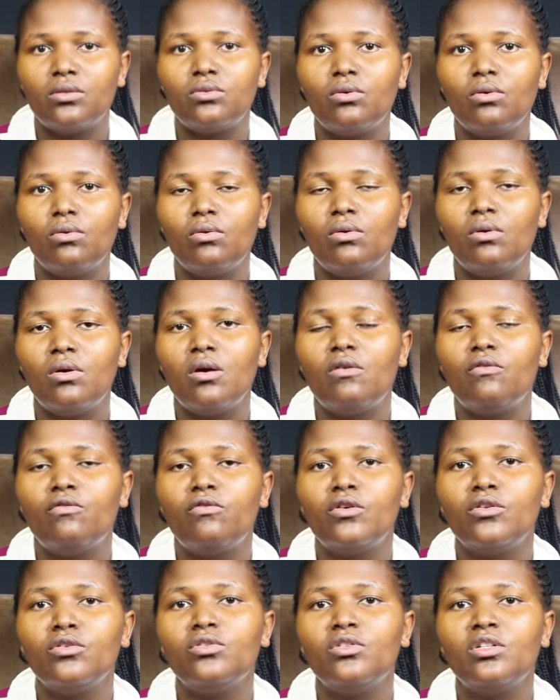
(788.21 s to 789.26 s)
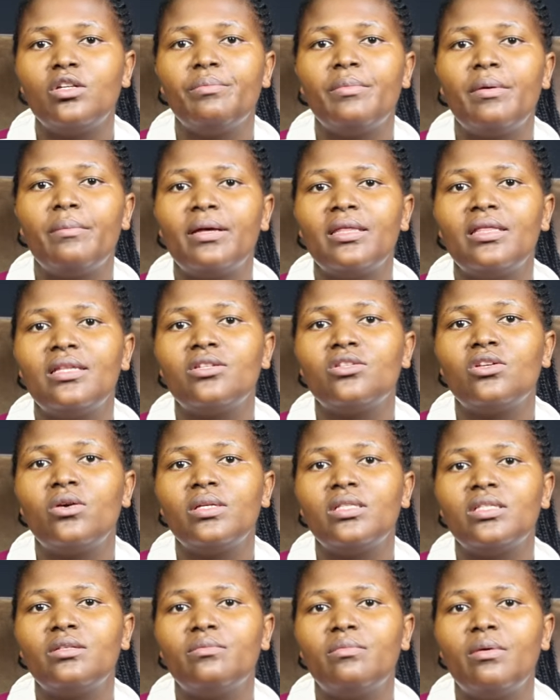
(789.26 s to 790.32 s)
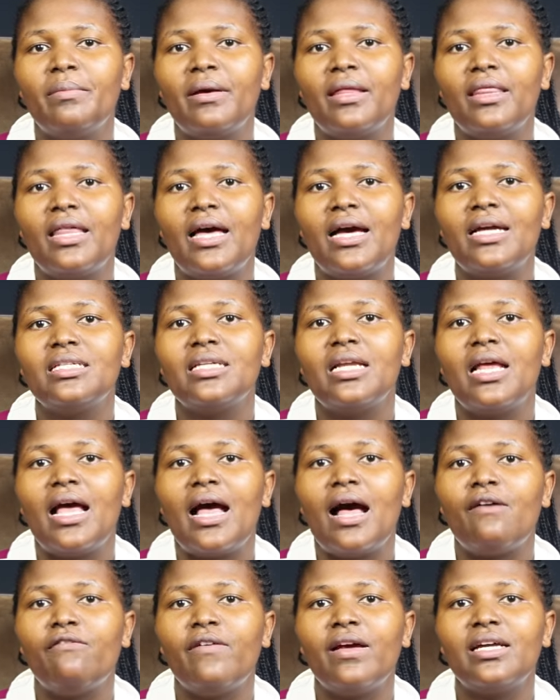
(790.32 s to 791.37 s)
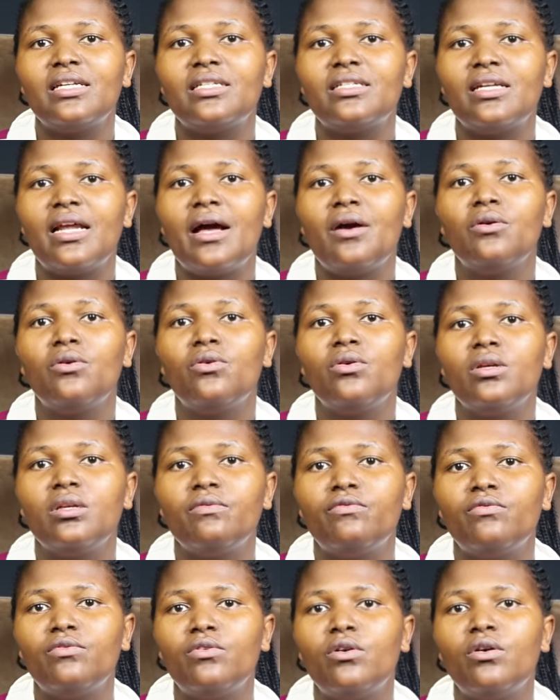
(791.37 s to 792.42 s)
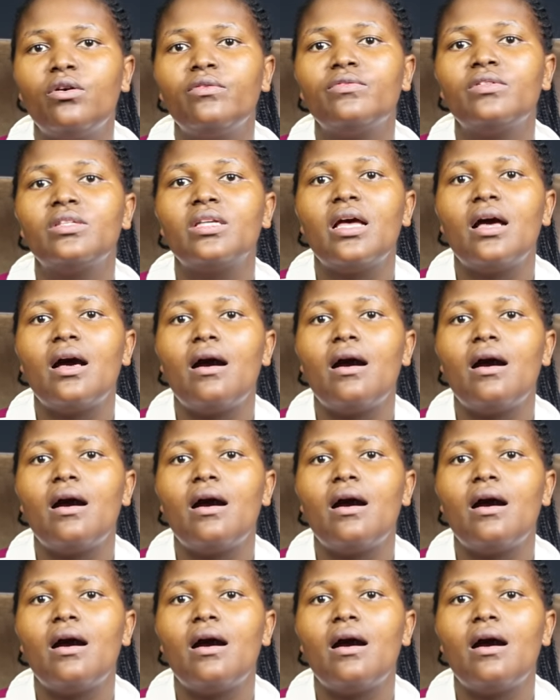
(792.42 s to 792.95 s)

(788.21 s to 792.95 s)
So, for you to remember this, always remember that a fire triangle involves